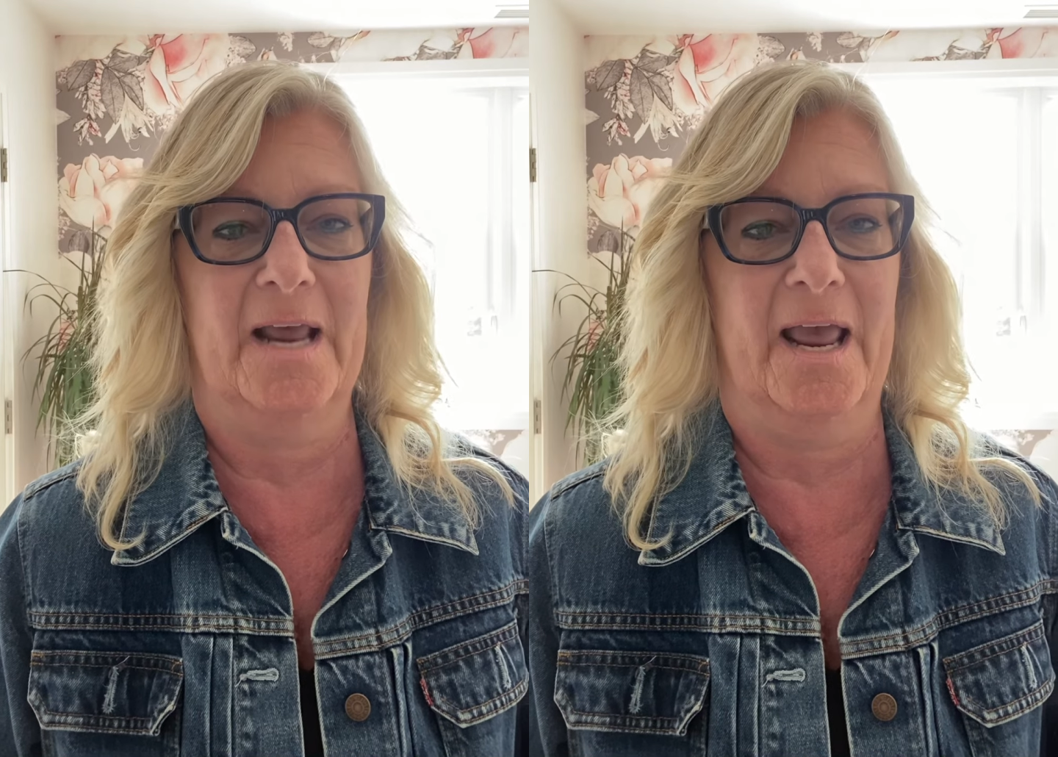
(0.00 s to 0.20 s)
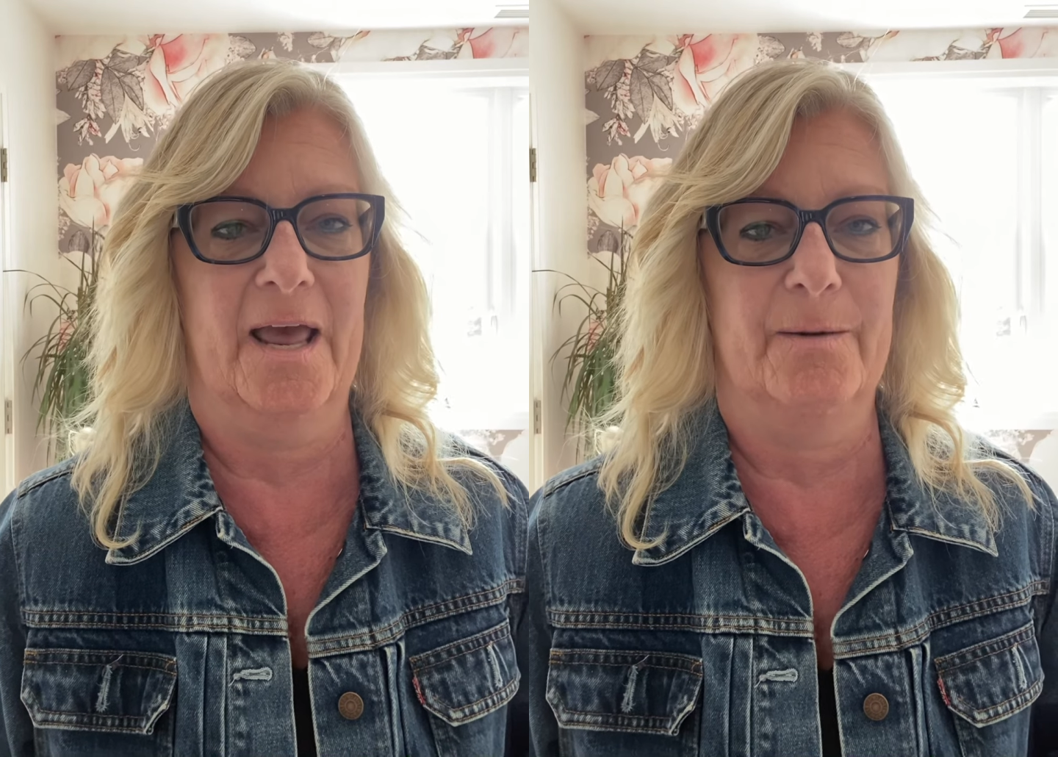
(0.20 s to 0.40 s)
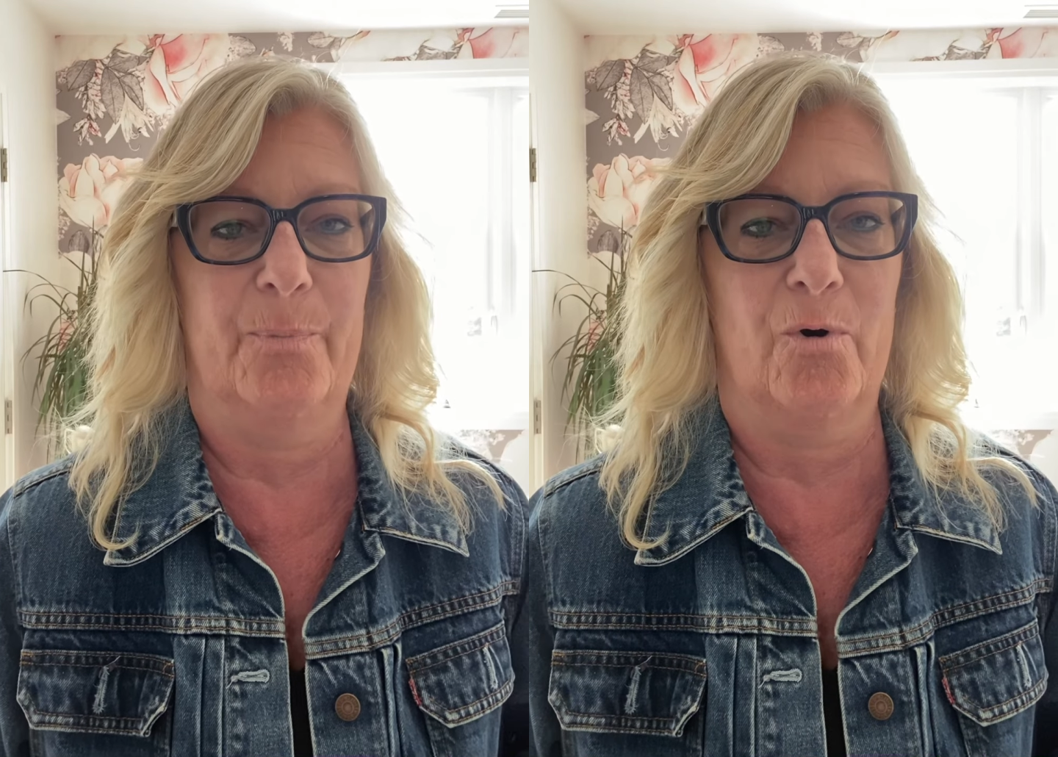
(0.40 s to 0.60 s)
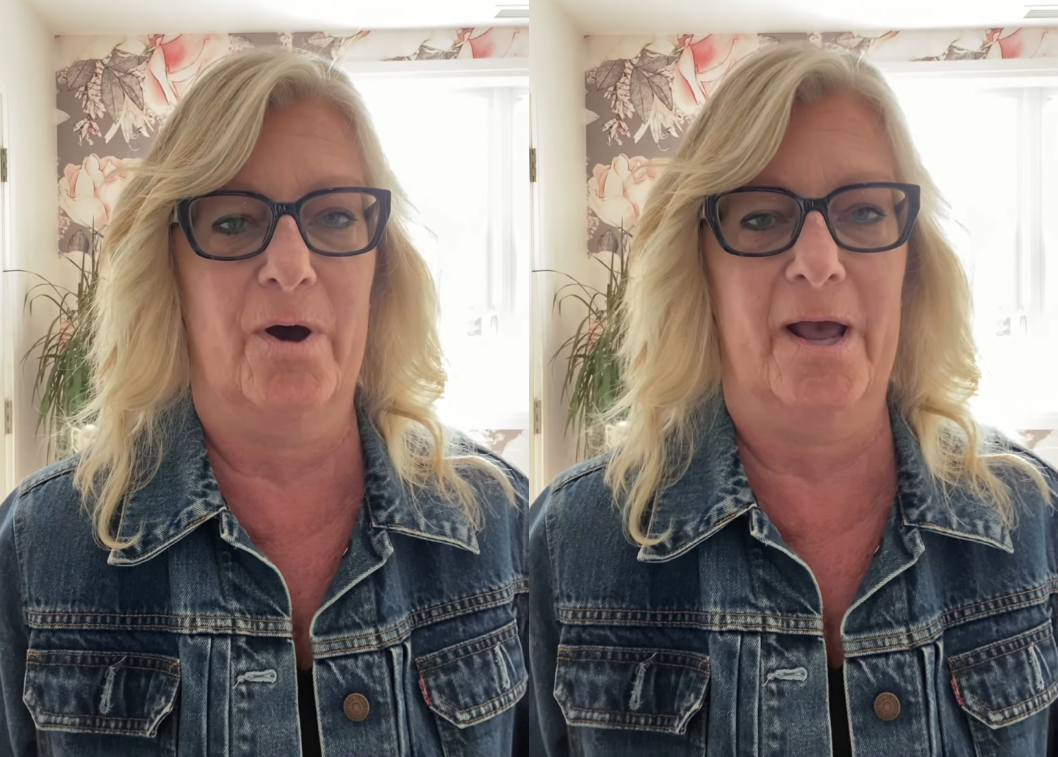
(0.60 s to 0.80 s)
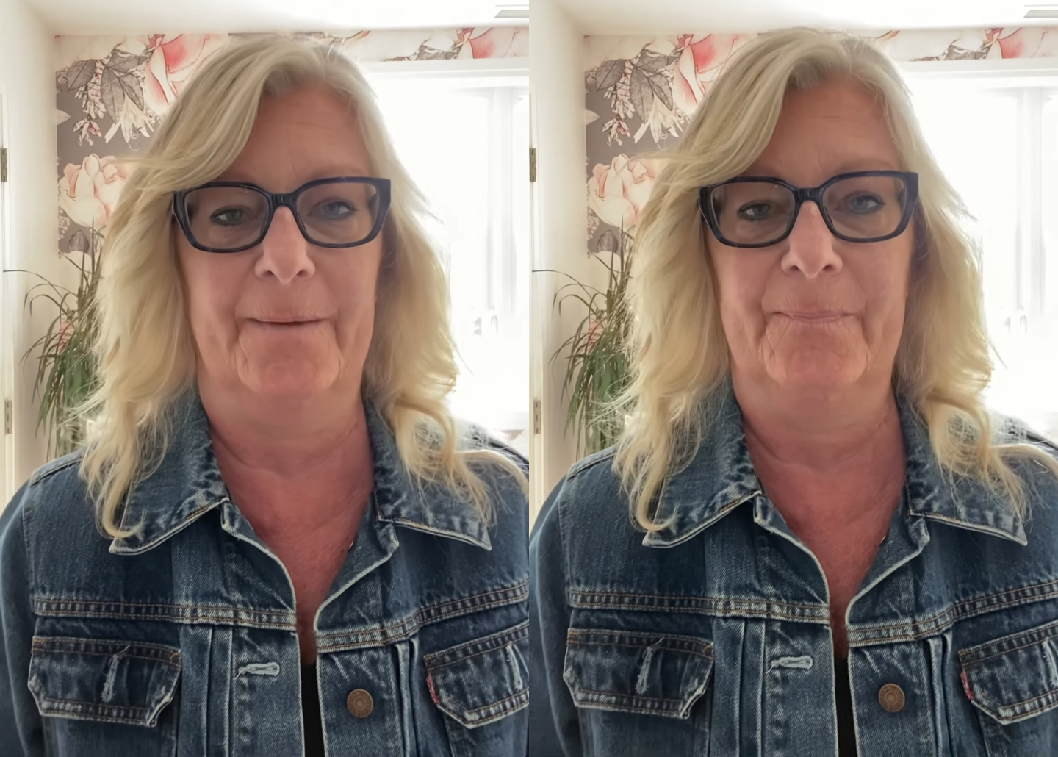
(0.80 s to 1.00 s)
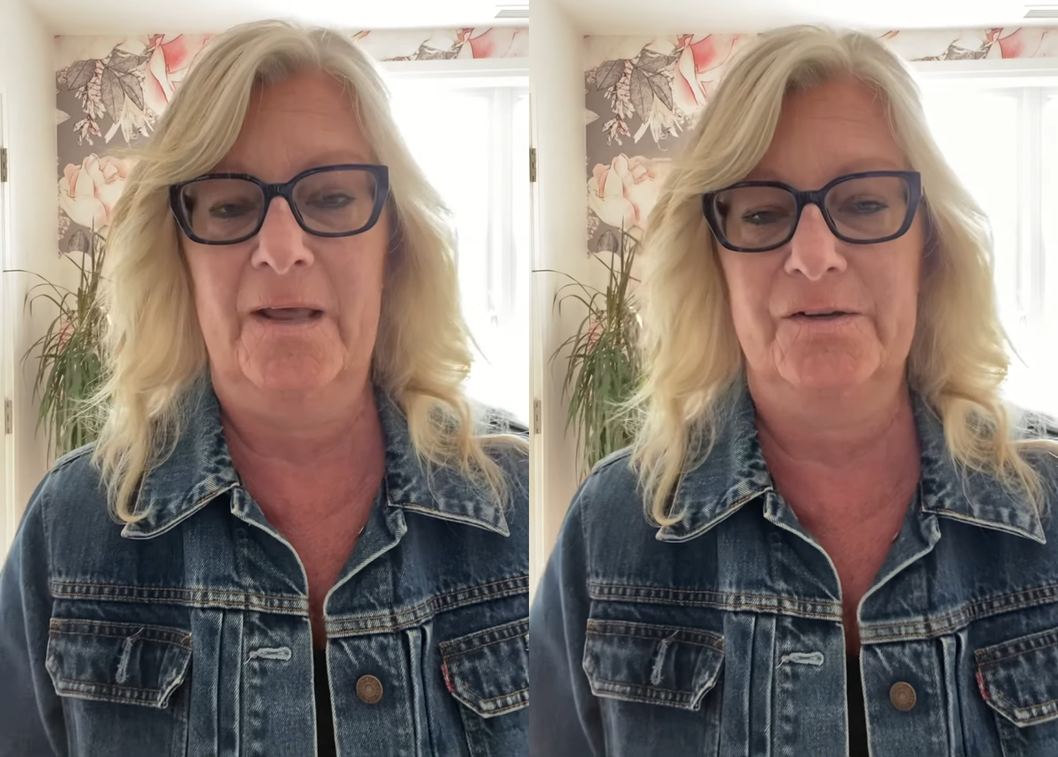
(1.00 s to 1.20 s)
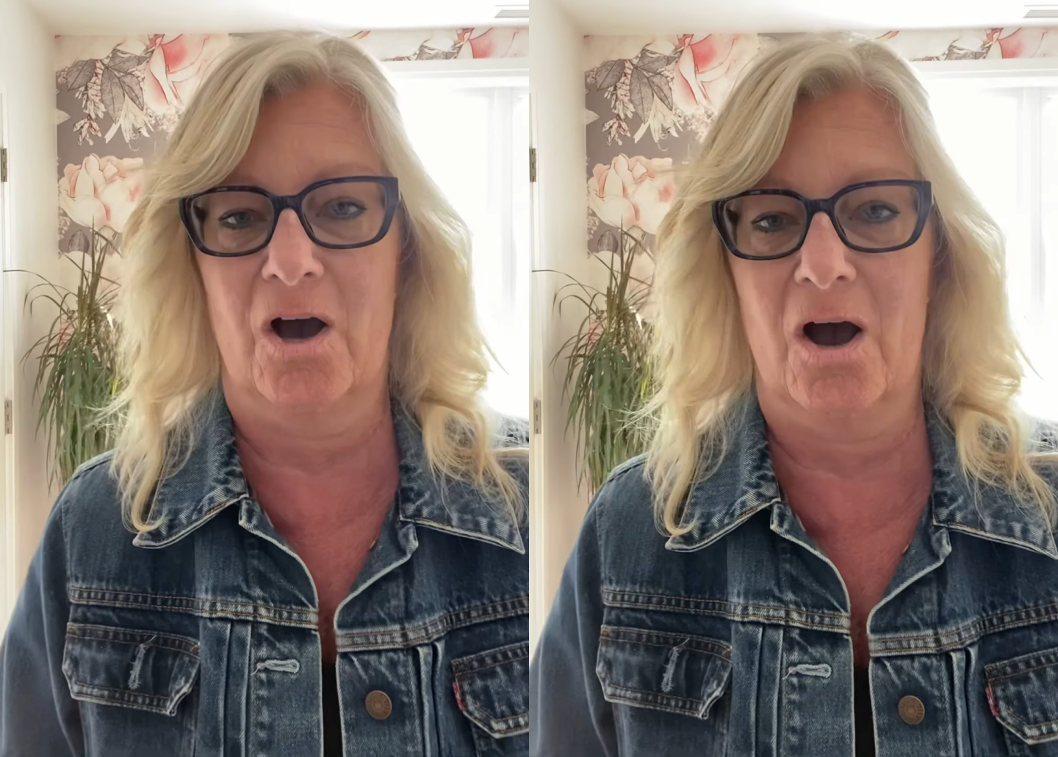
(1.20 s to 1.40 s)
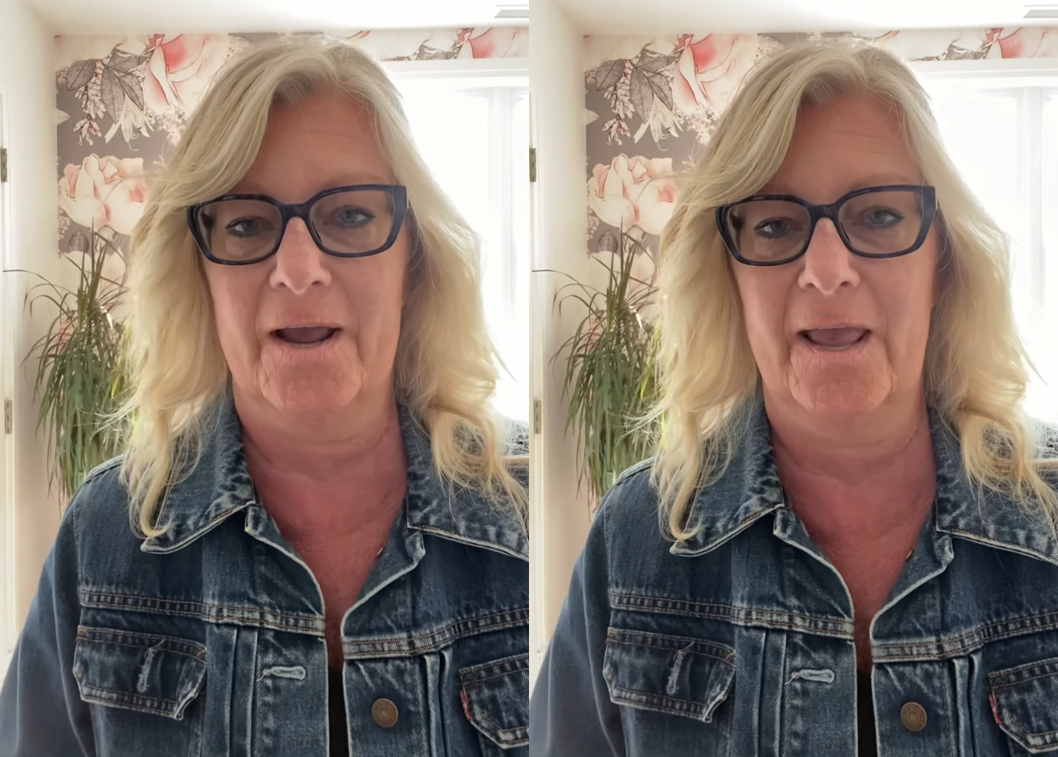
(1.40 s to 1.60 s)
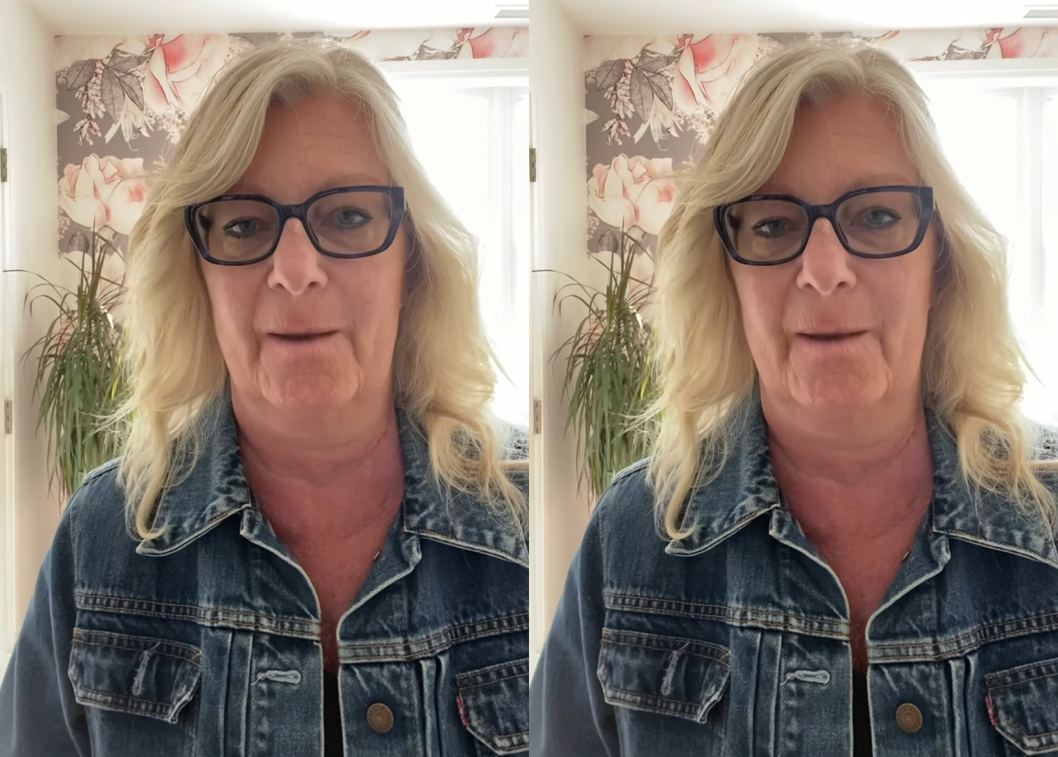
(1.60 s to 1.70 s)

And boy, talking